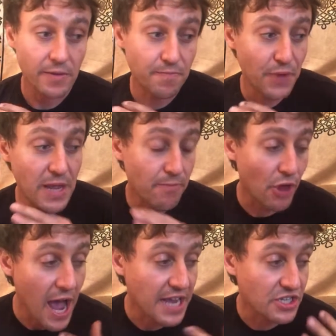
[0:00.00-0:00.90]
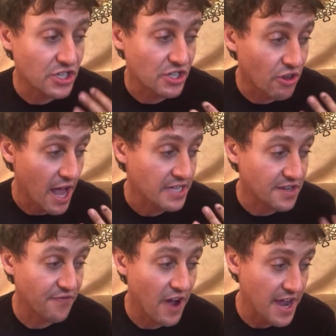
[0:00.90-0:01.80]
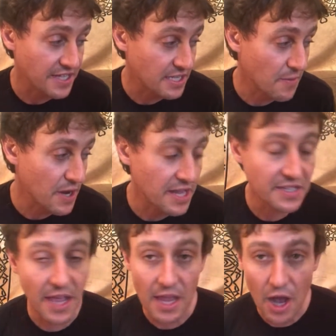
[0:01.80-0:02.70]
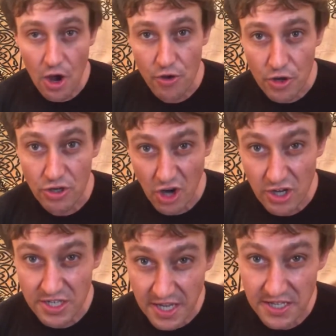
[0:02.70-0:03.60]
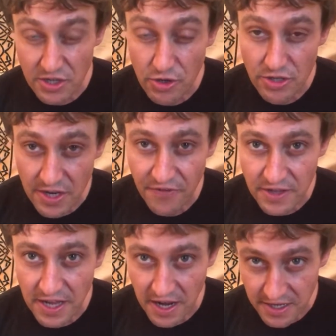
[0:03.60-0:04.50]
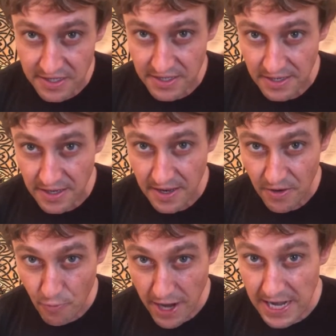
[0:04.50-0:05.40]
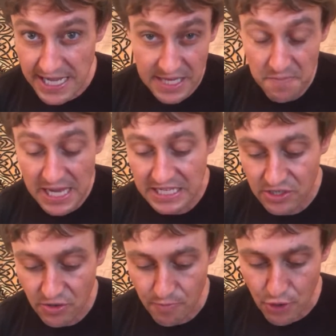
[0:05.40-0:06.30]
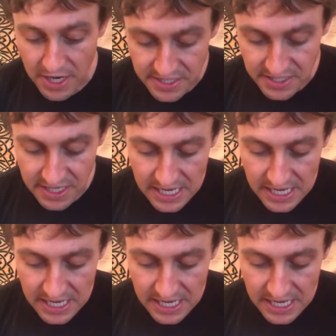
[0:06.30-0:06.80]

Being black is just classifying somebody as like, oh, you're dark skinned, so you're different than us, right? It's a means to oppress.